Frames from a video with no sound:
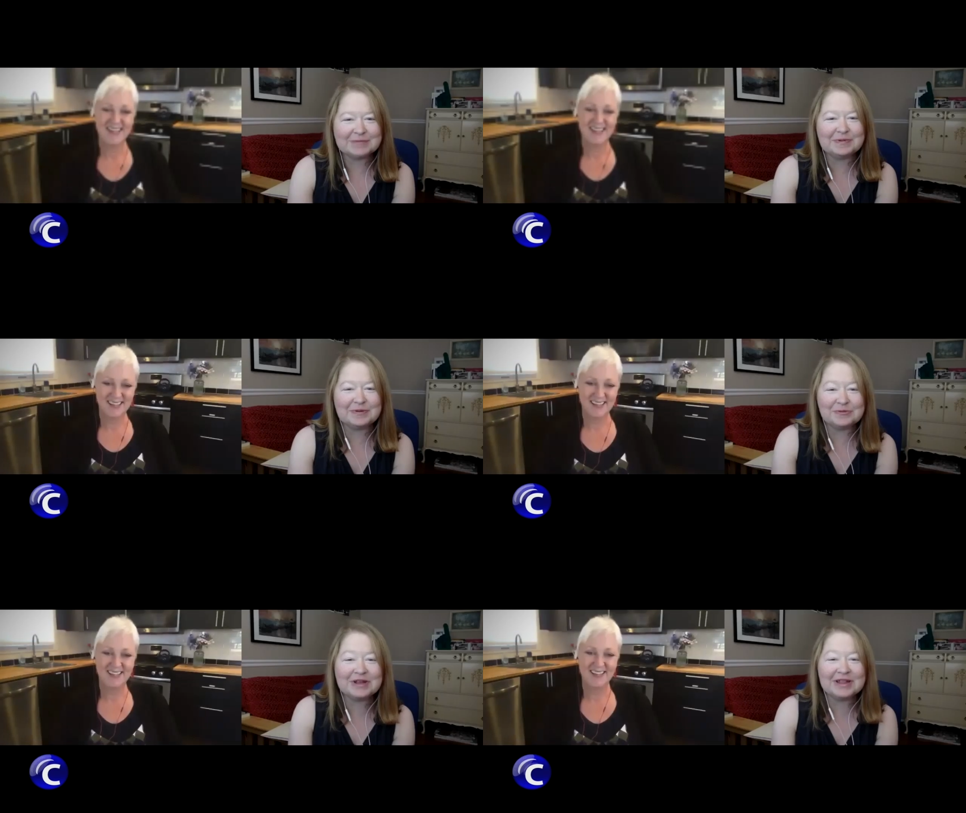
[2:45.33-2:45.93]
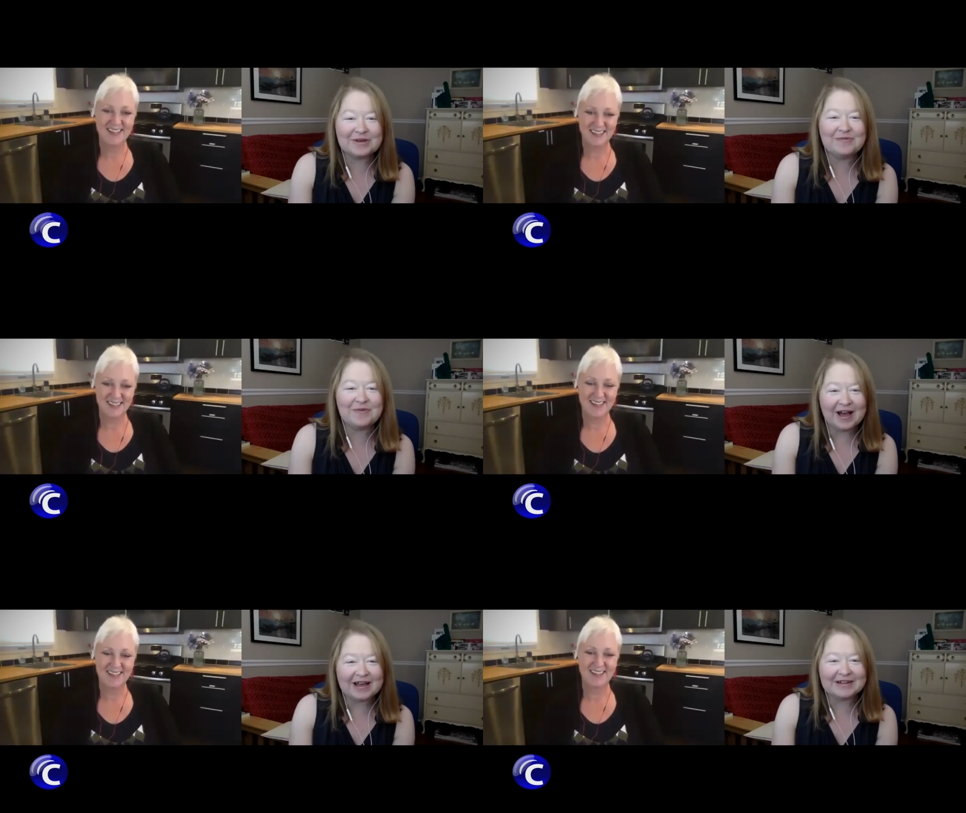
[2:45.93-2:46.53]
Speaker 1: has been really
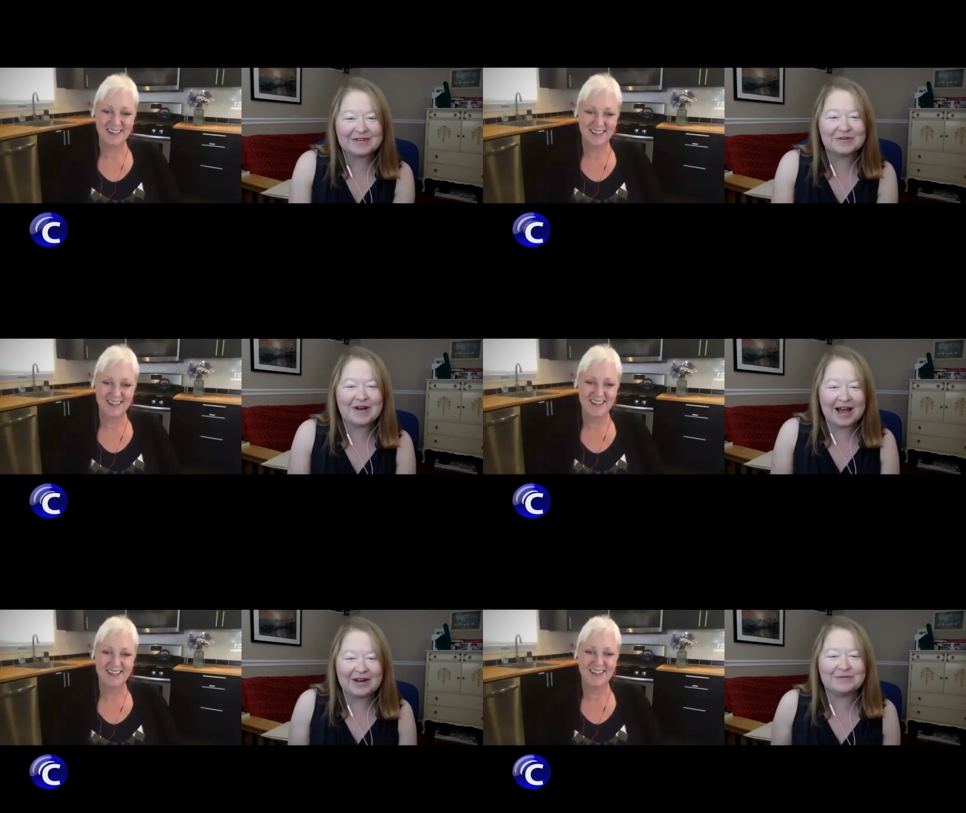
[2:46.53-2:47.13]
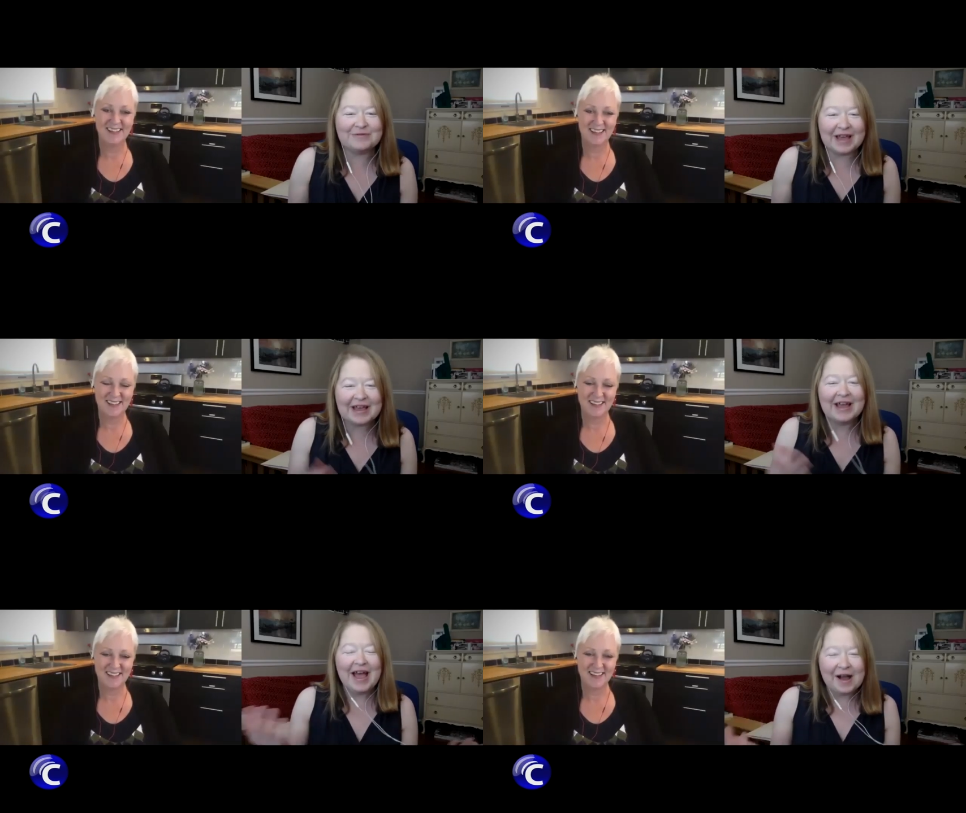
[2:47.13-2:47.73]
fun. So kind of like
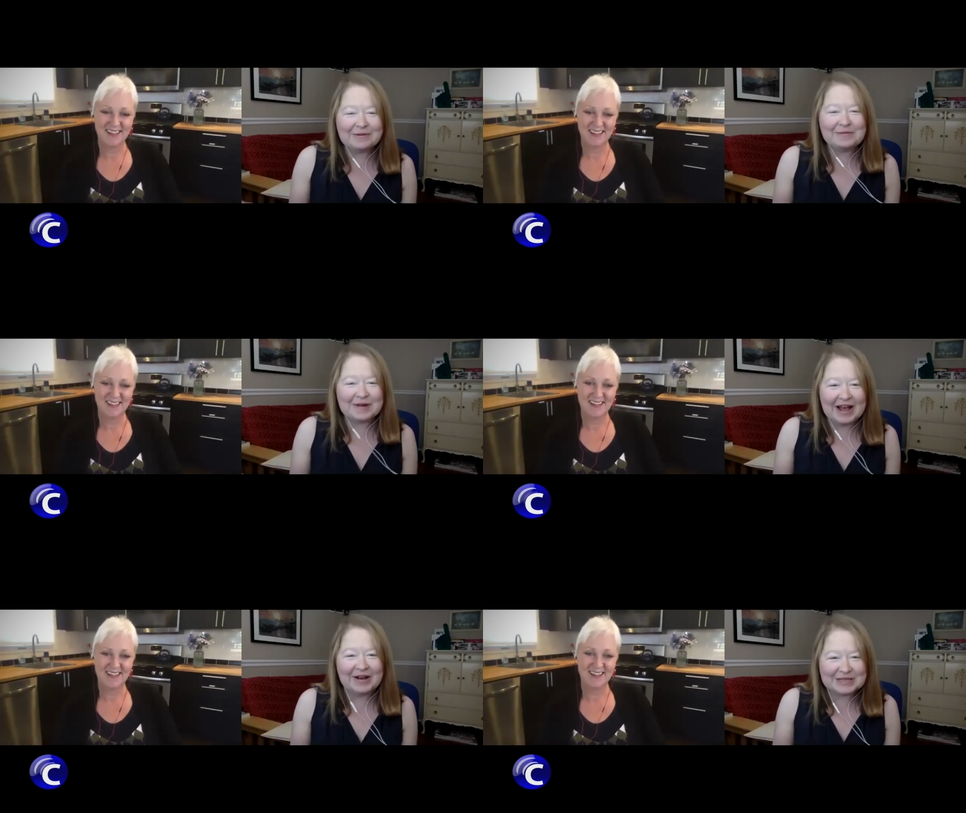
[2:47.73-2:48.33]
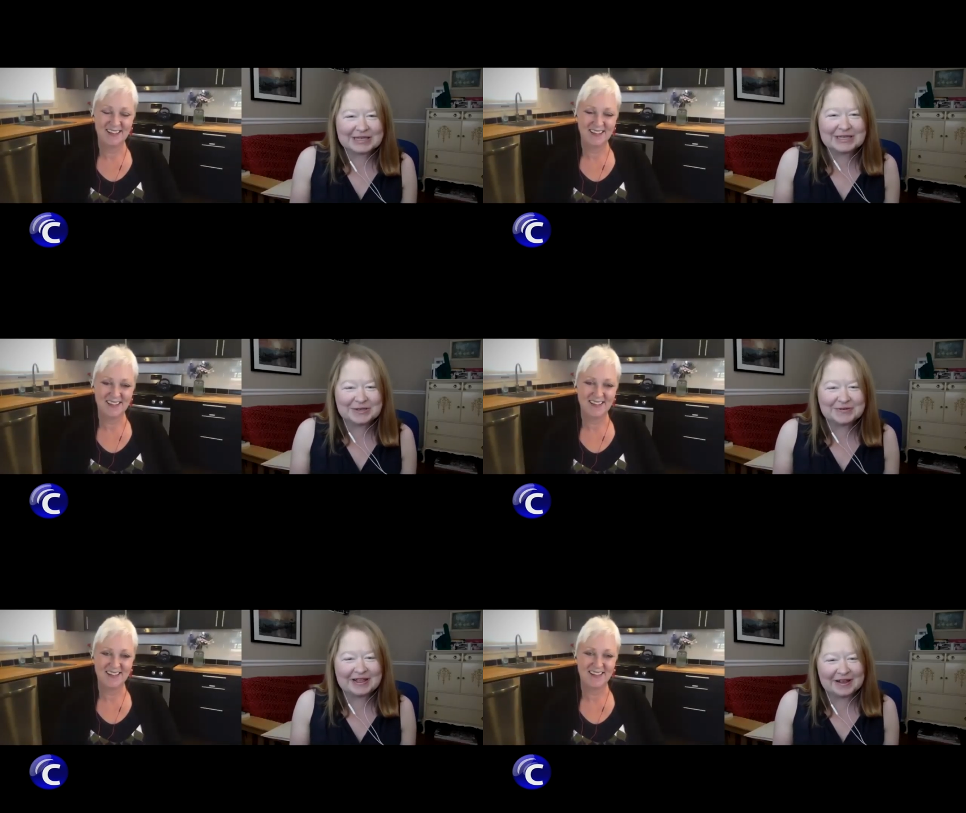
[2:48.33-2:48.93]
everyone else is
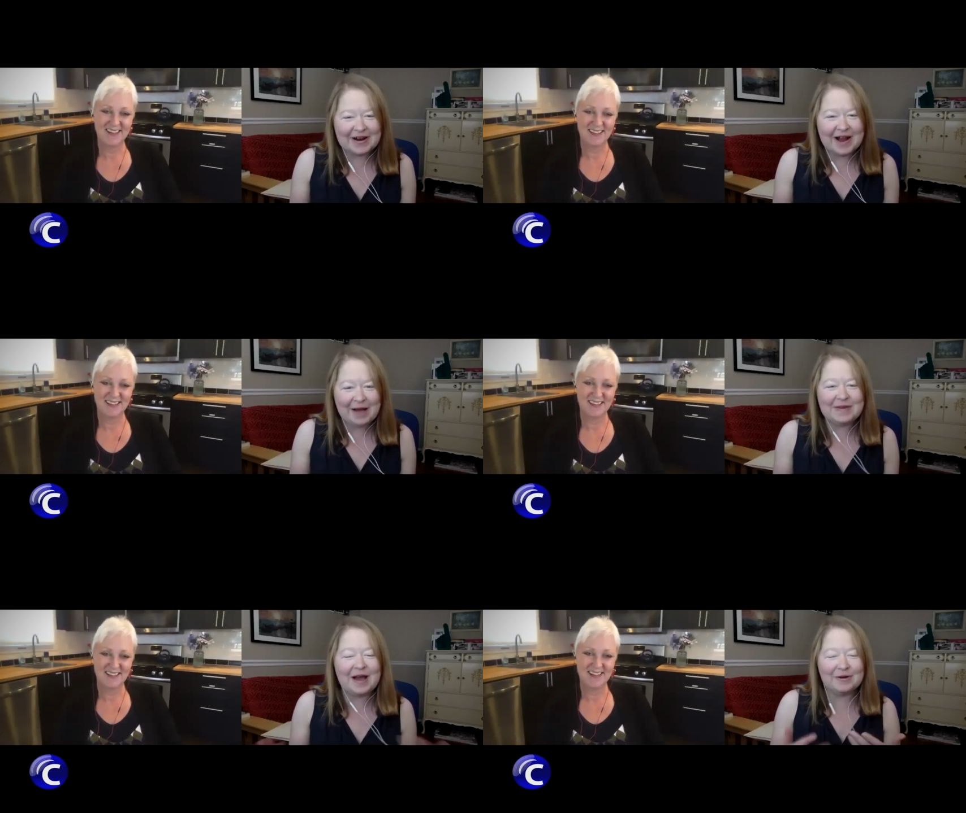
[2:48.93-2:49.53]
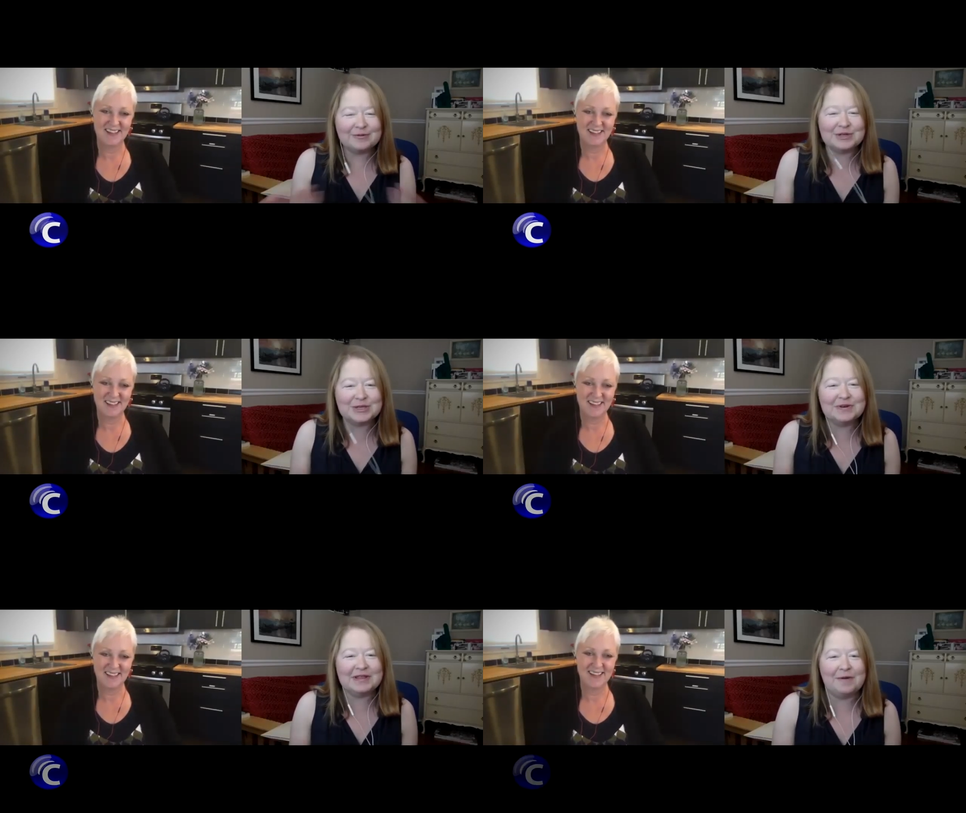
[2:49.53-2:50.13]
doing their happy hour, we're
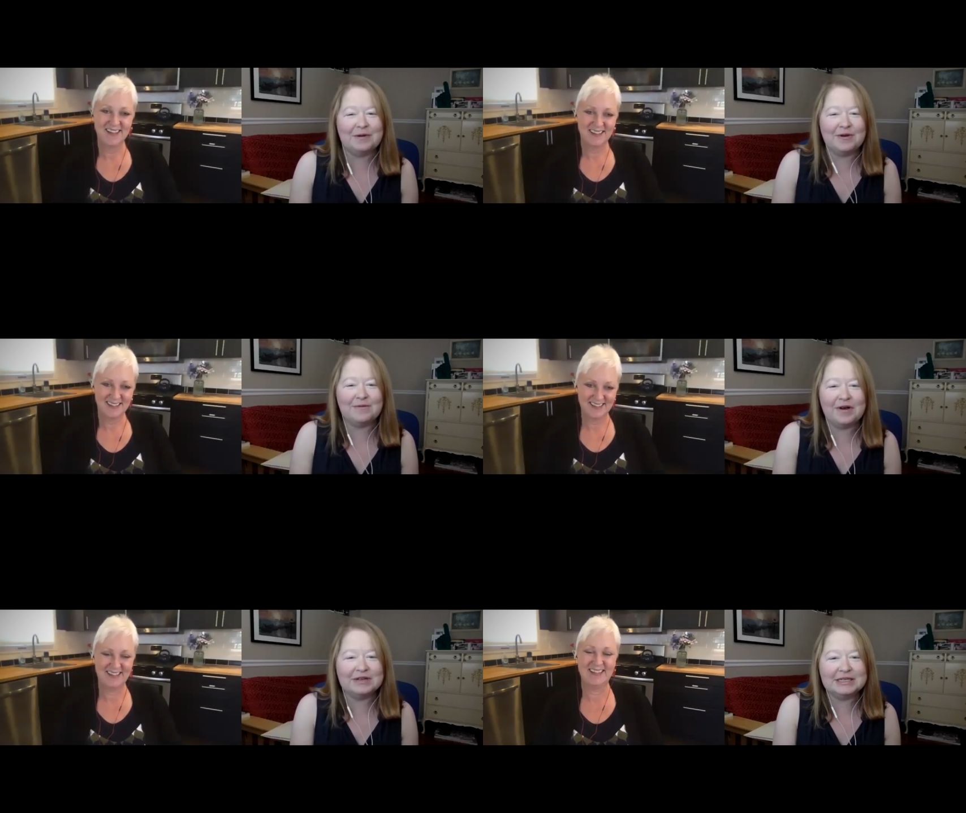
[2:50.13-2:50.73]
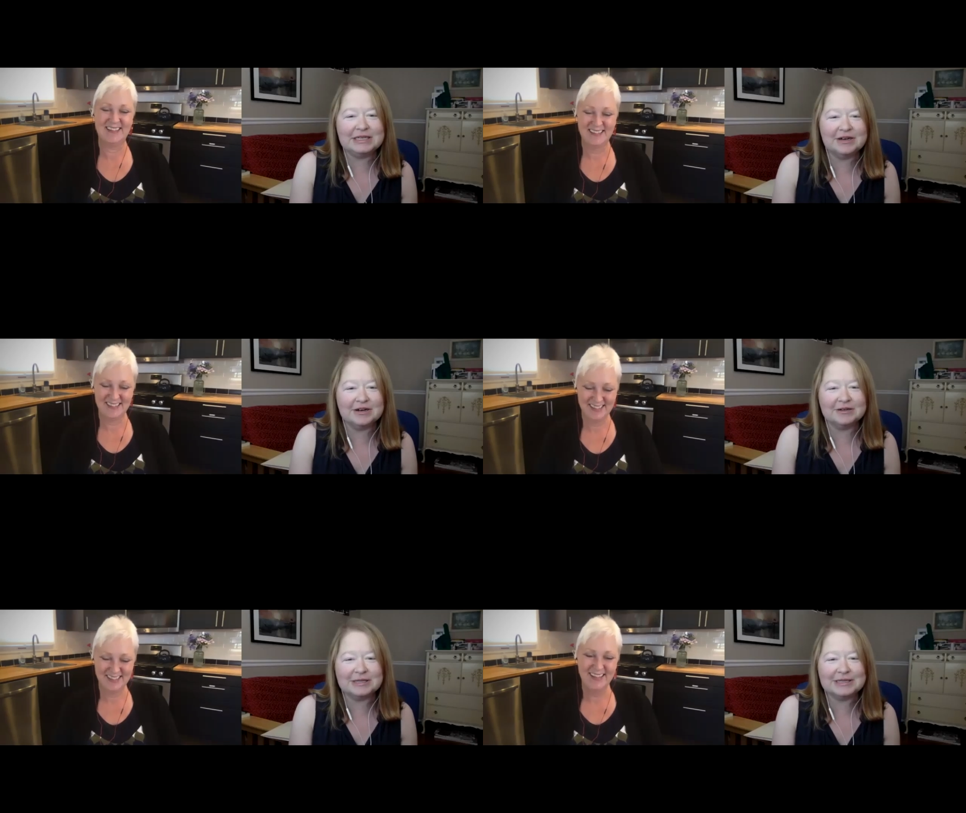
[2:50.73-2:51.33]
doing that with our
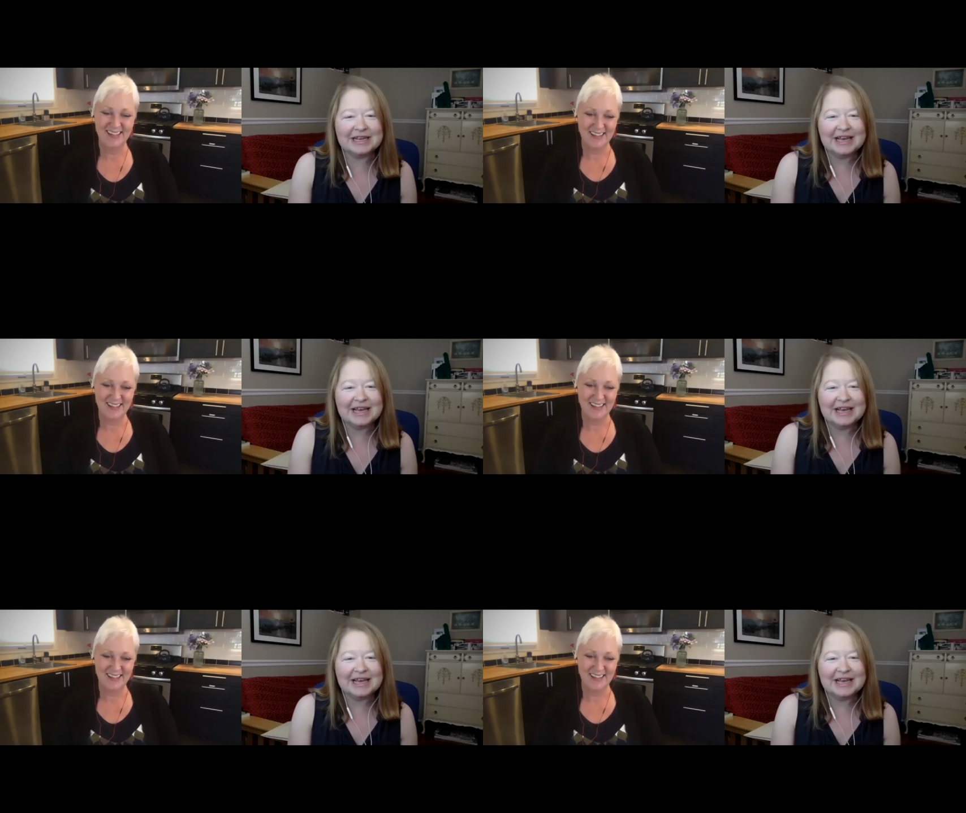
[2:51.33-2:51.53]
volunteers.